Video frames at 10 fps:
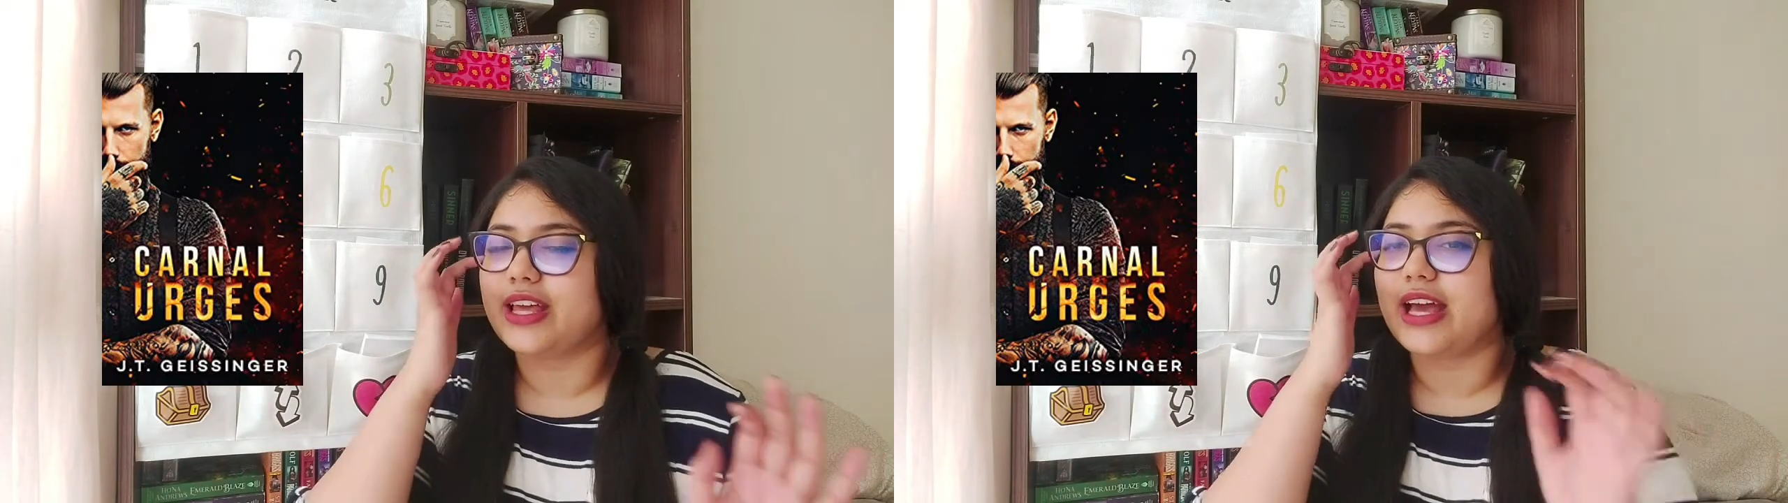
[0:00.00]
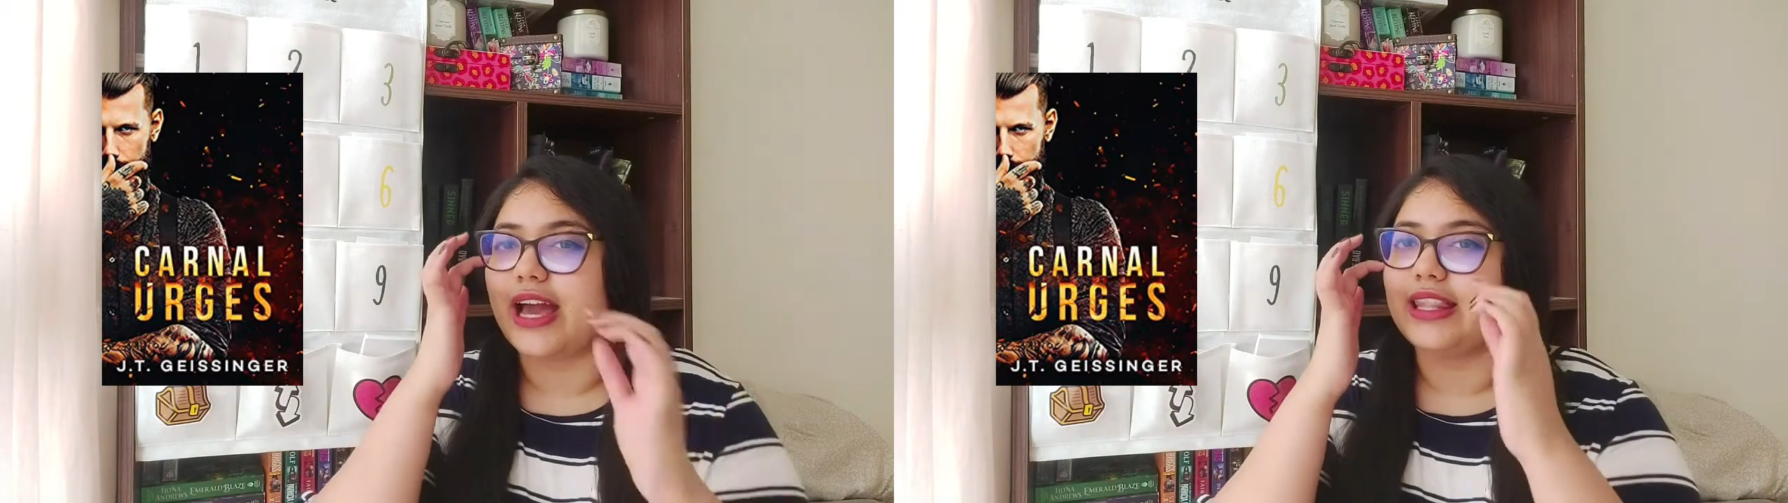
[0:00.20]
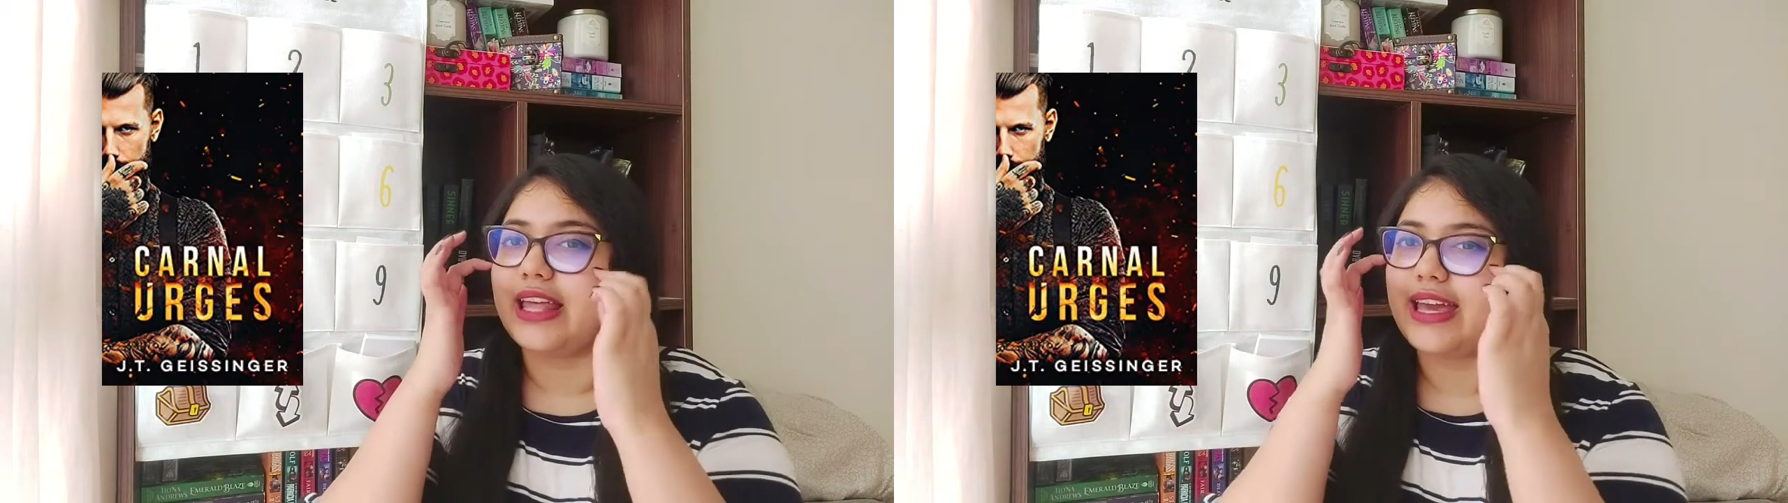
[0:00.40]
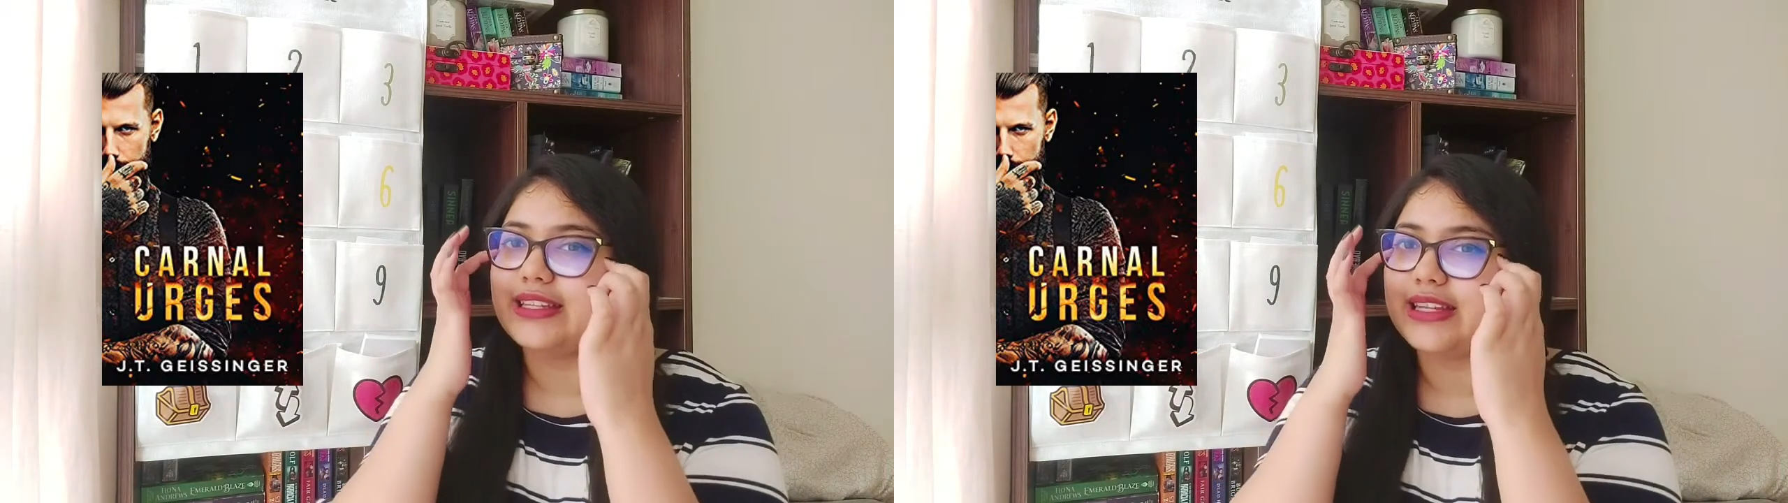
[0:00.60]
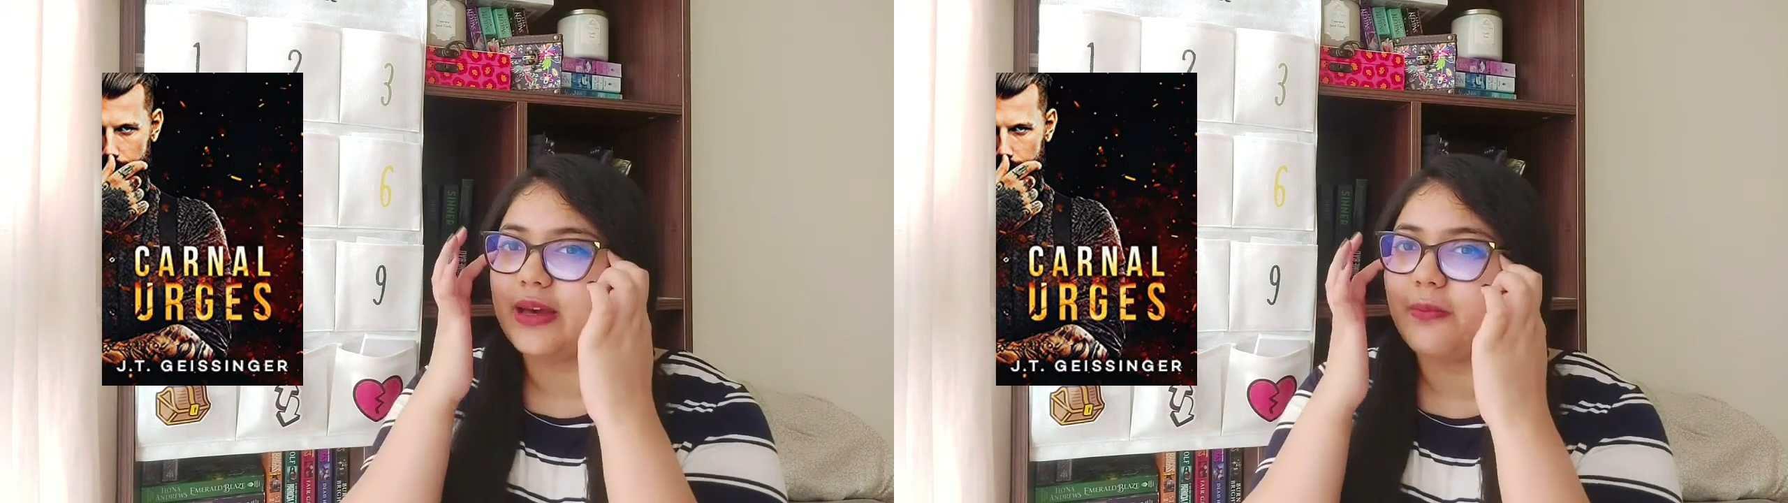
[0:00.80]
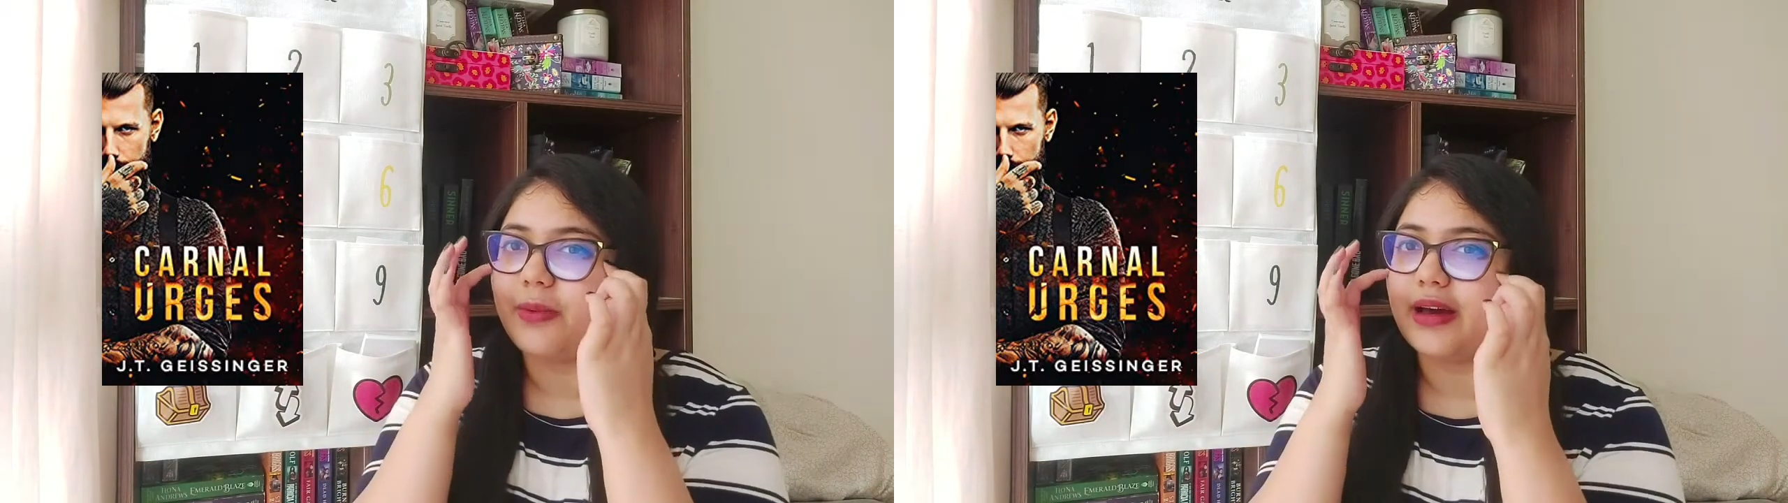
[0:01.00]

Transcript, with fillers: Like, I liked it,